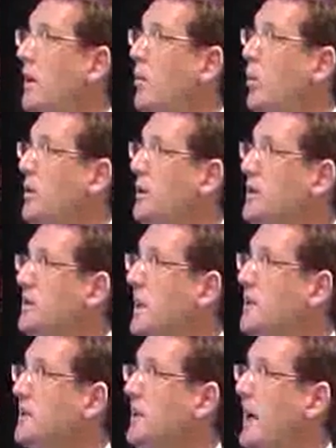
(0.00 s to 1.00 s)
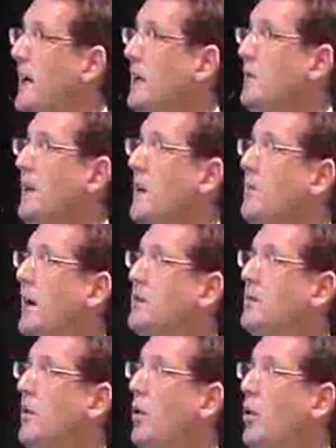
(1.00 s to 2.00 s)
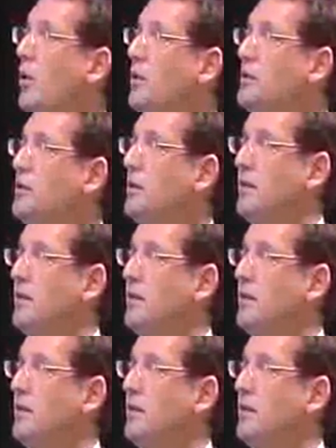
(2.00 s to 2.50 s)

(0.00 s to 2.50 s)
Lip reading: Well, to discuss that, let me go back to my horseshoe